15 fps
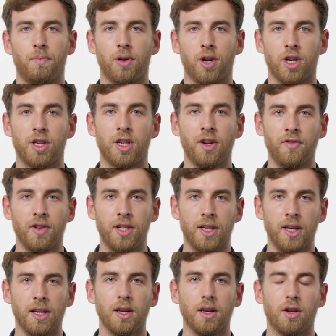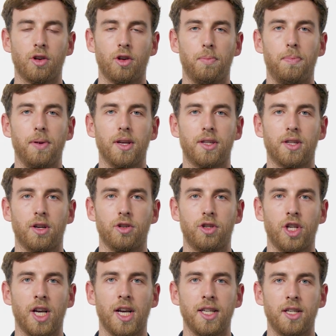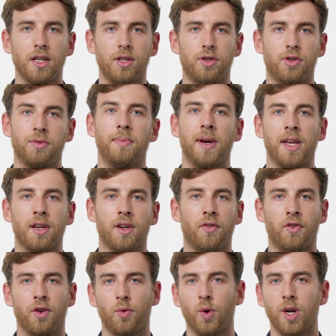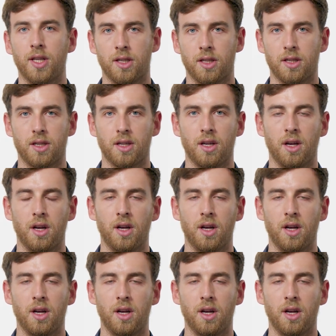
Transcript: productivity could be associated to many different reasons.